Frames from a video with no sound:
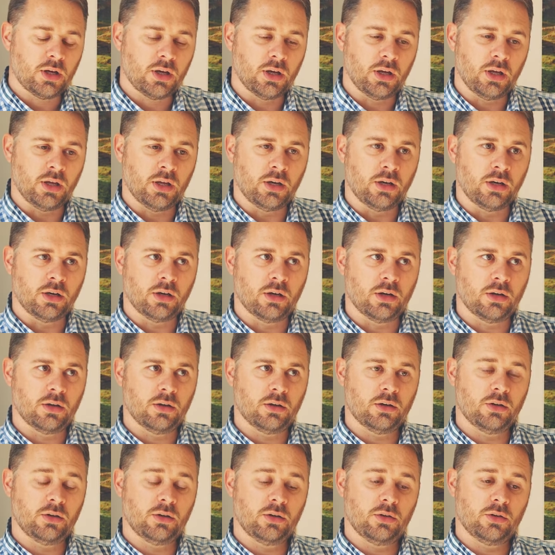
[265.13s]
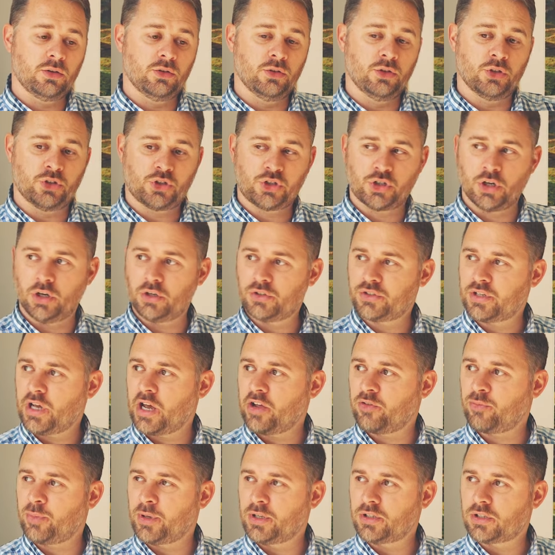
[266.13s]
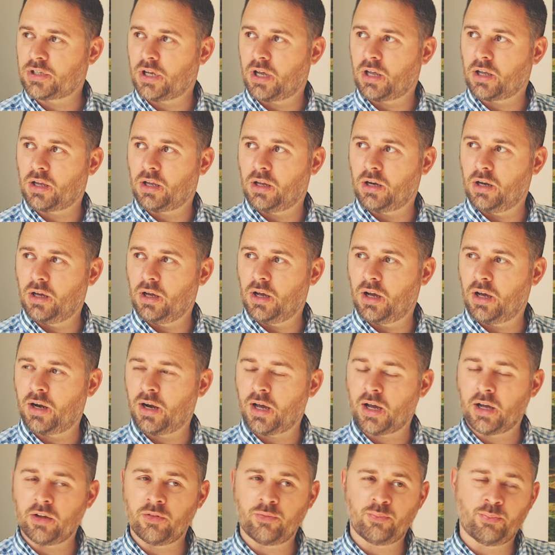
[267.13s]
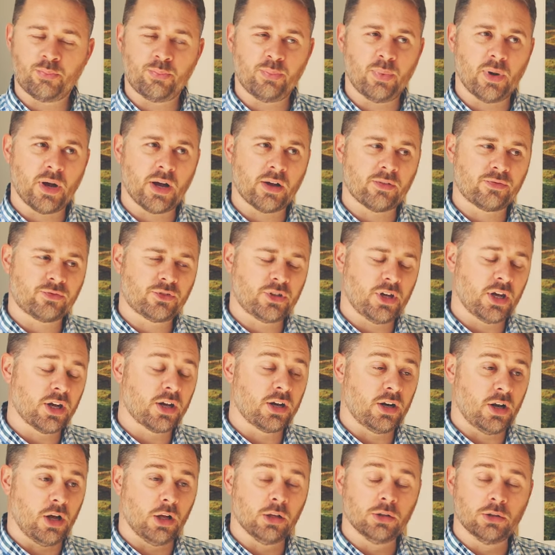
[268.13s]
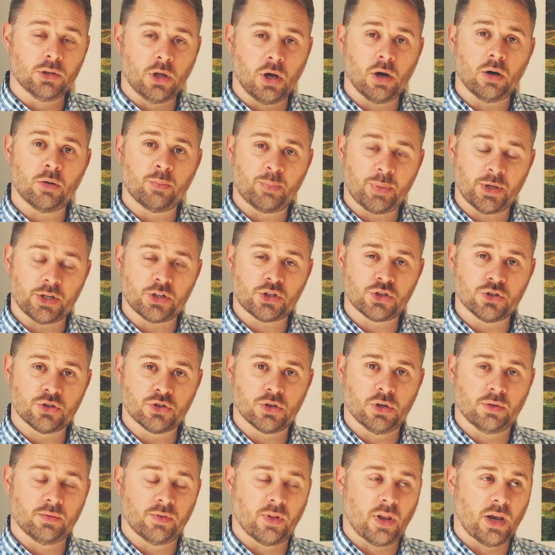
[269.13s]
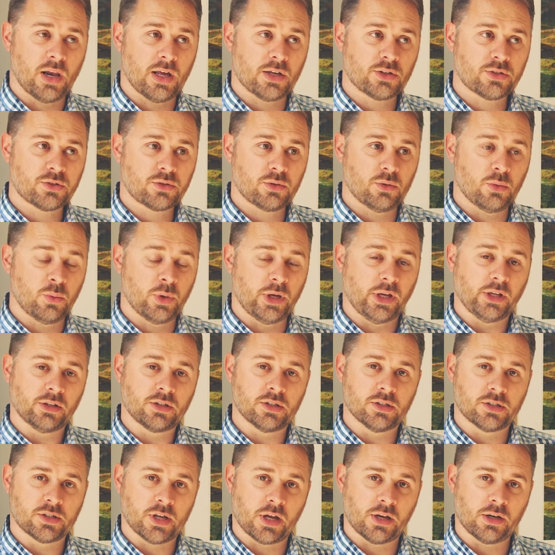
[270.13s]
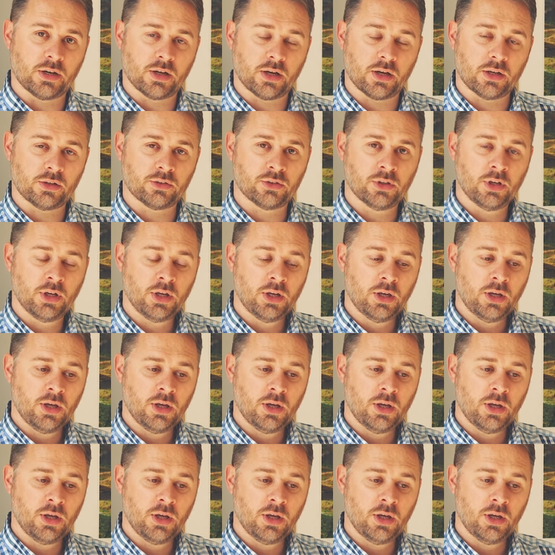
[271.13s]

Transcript: in the shots I've been taking, and I've taken a lot of pictures over the last week to 10 days,